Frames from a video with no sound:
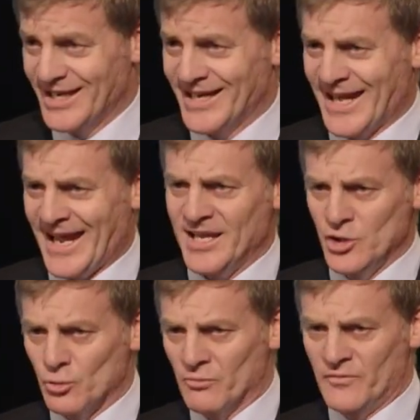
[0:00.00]
an
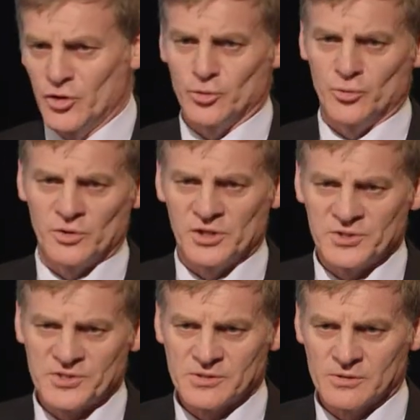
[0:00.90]
annual view
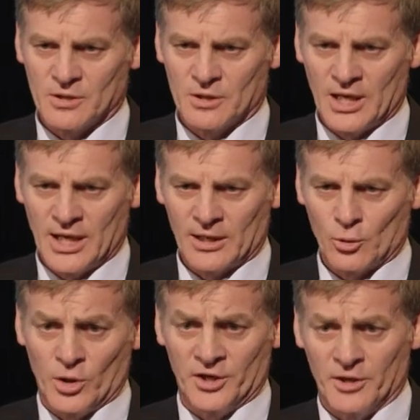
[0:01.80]
is
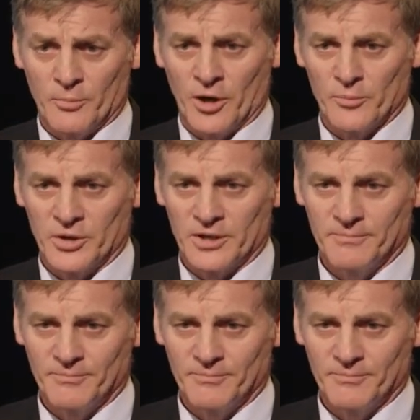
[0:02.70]
quite inappropriate.